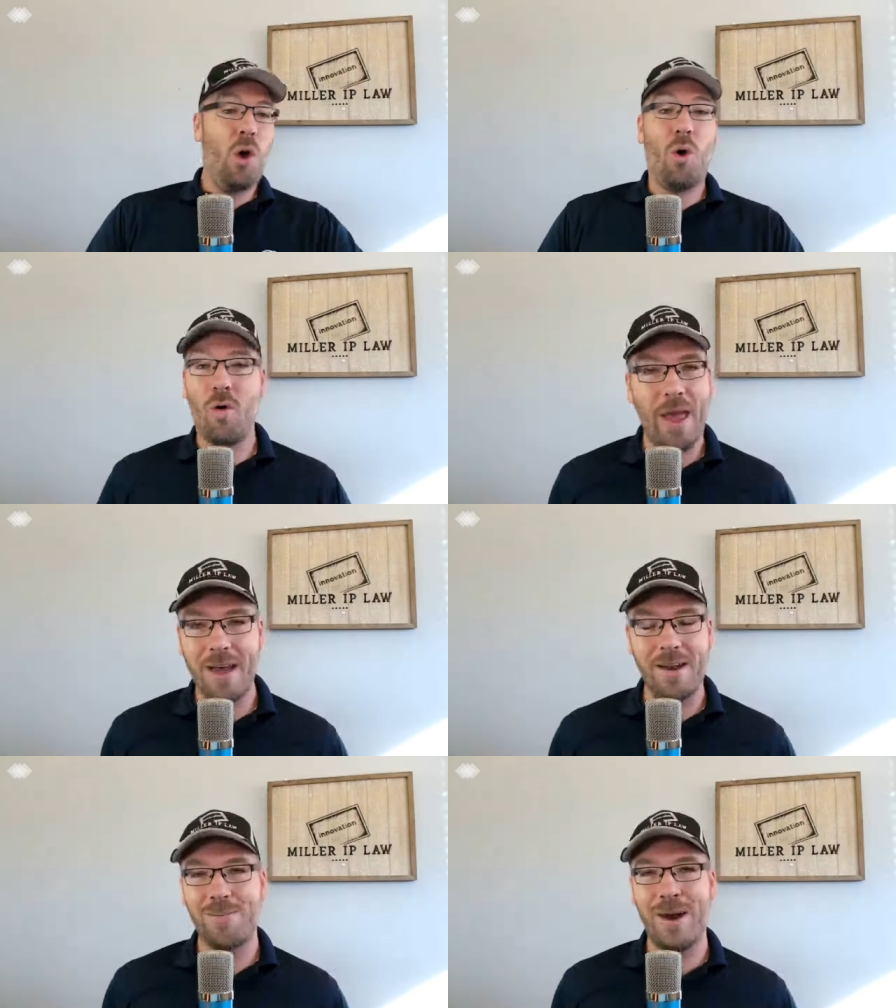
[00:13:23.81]
or they
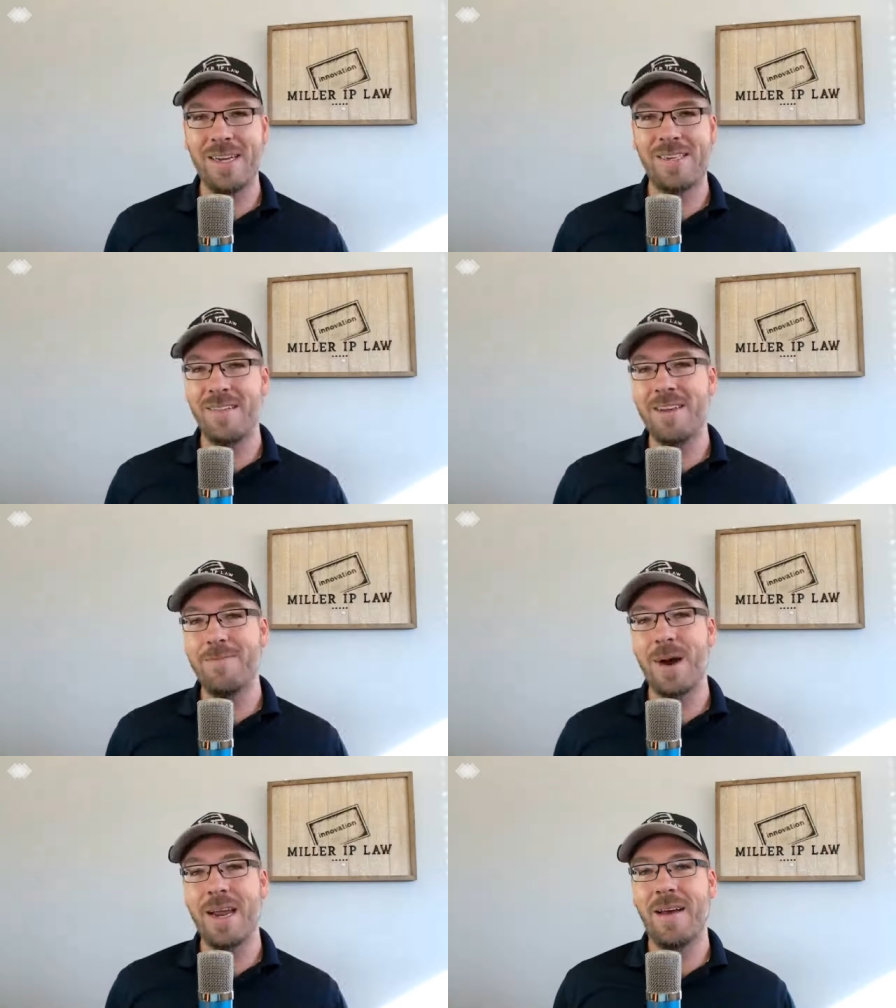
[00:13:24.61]
underprice it and leave
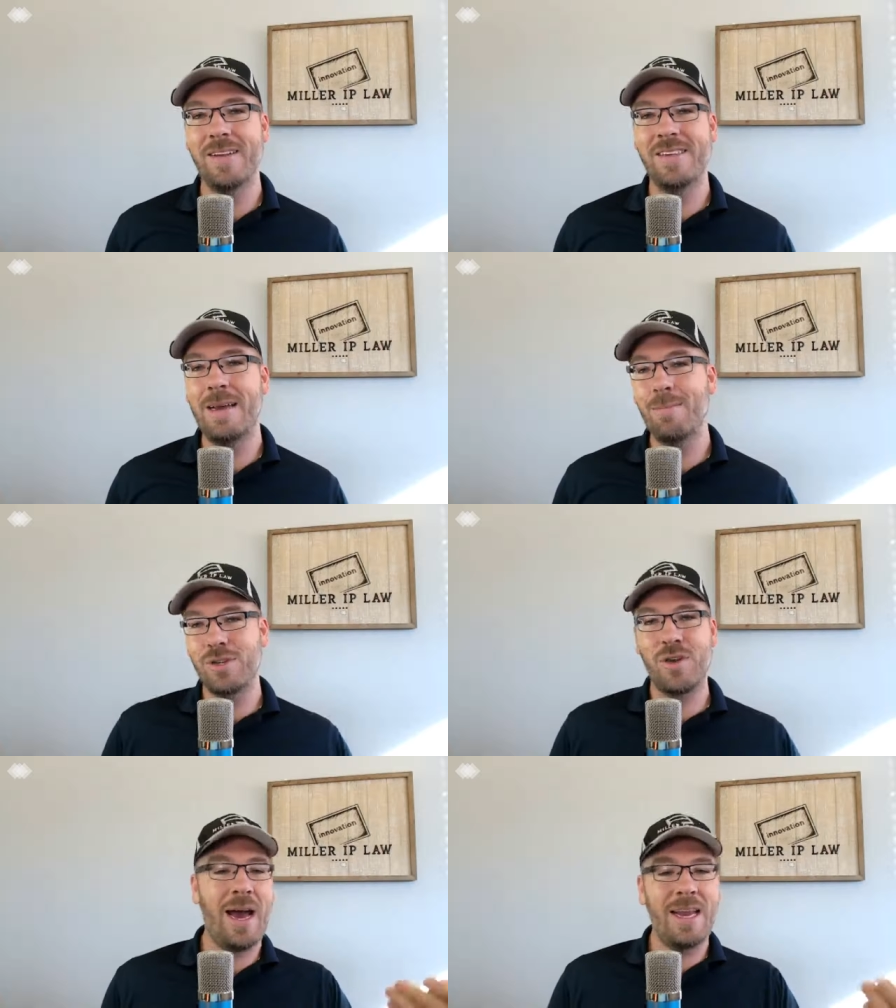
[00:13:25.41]
money on the table
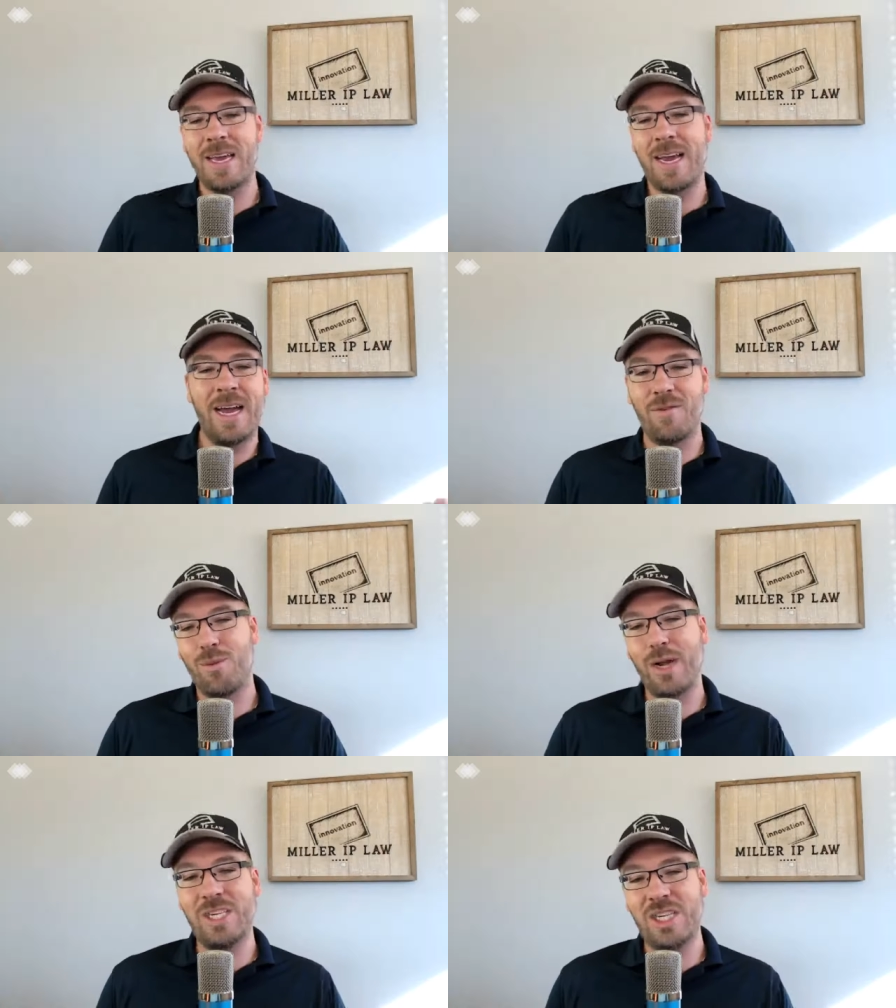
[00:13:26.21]
so how do you kind of
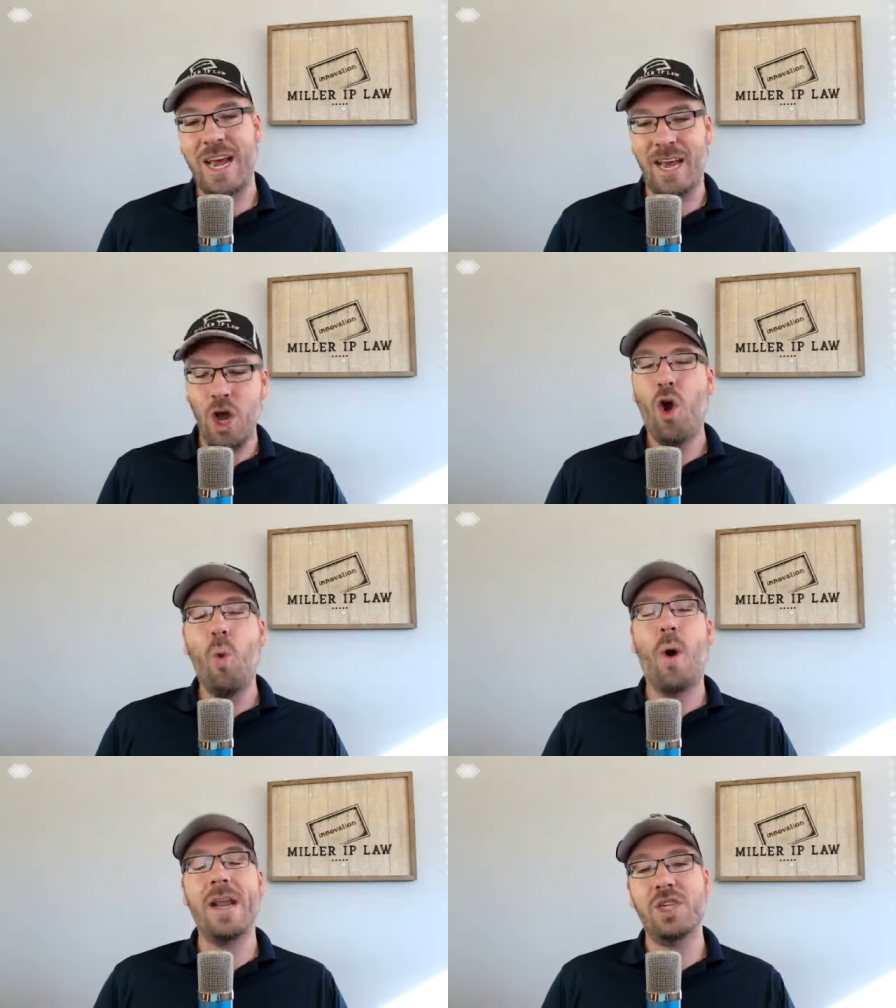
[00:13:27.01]
reach that
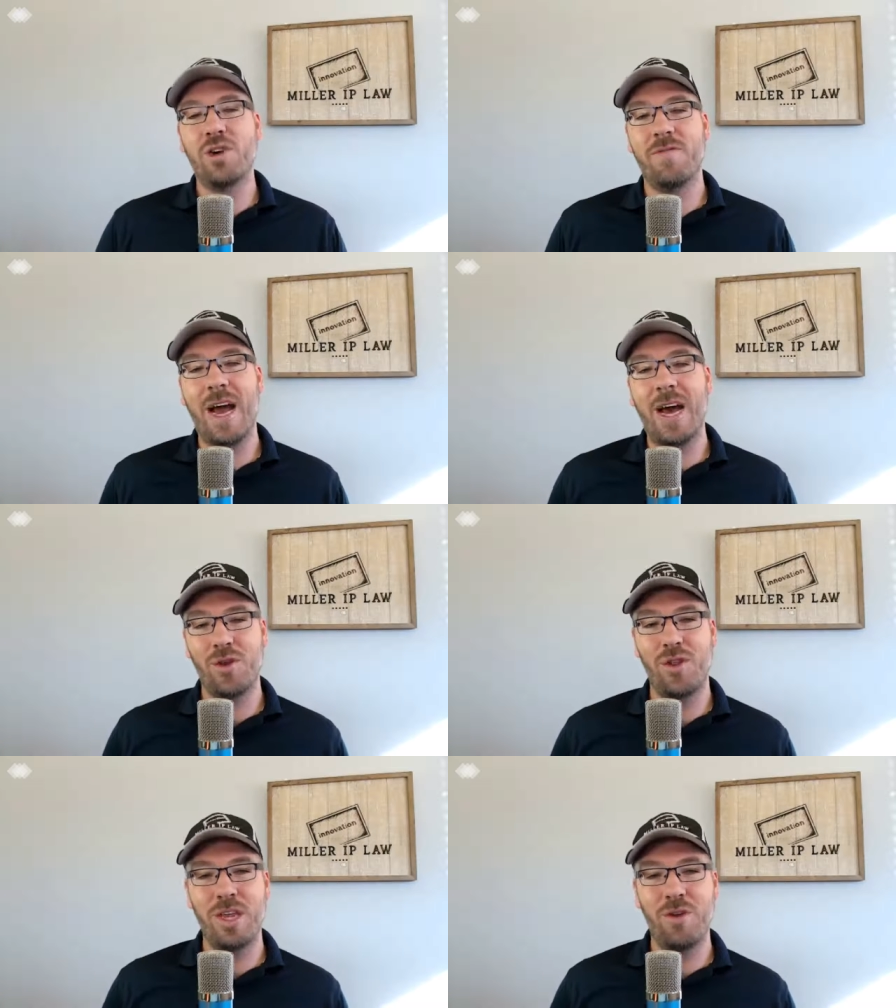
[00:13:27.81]
what is your
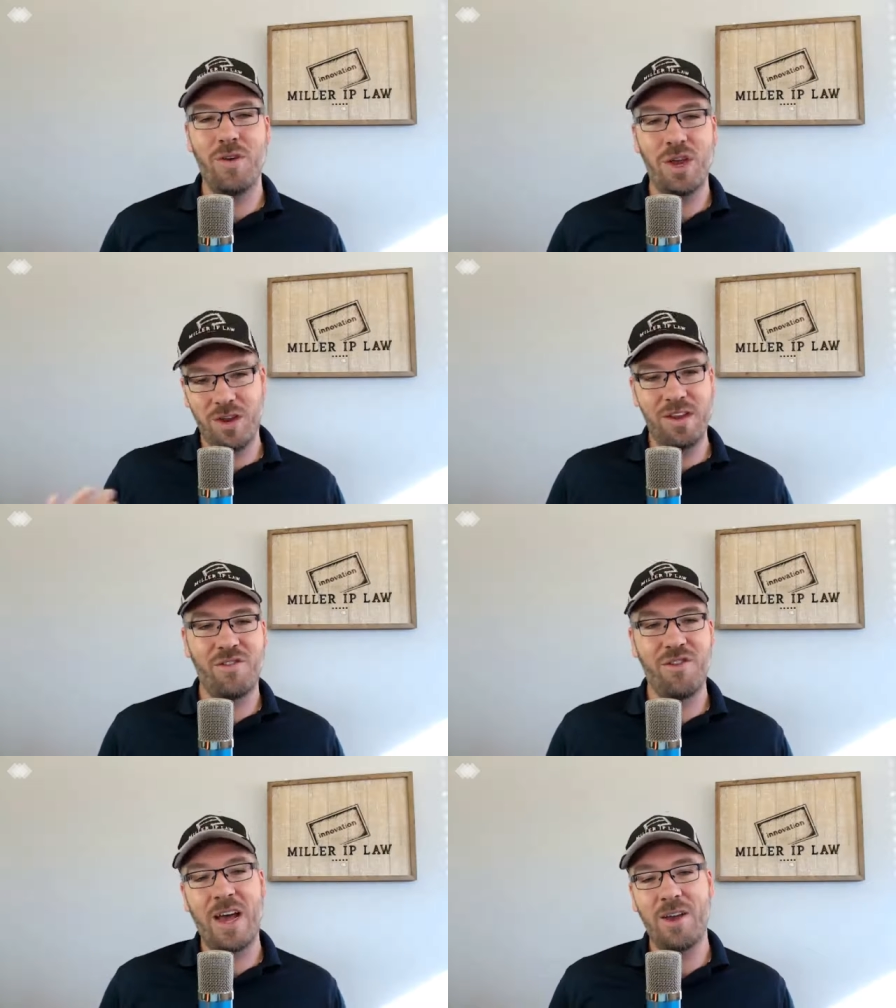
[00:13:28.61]
value that you is
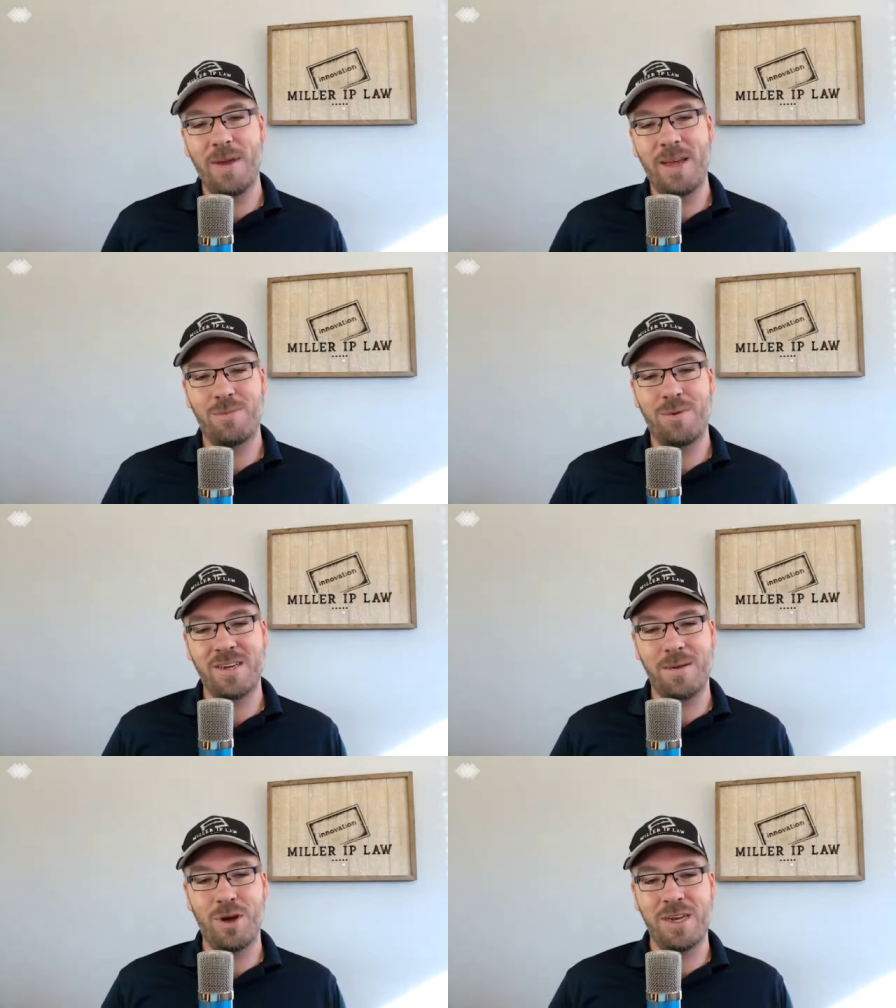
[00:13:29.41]
for value-based
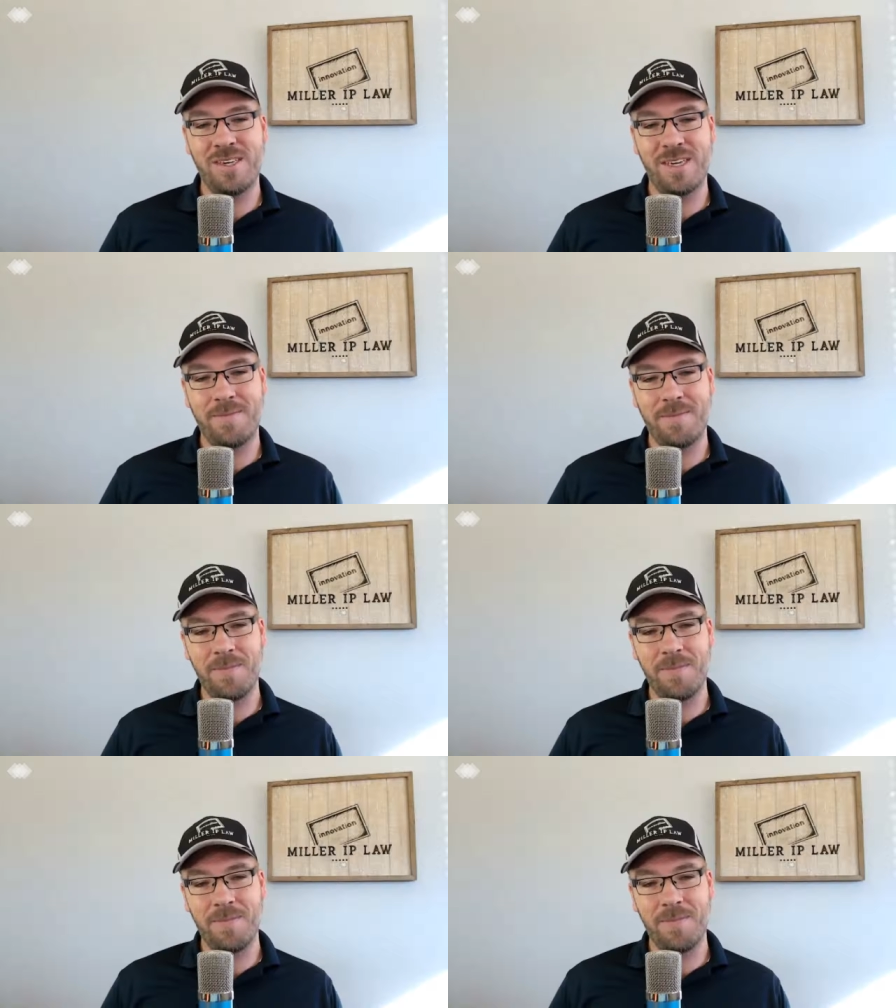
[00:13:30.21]
pro- pricing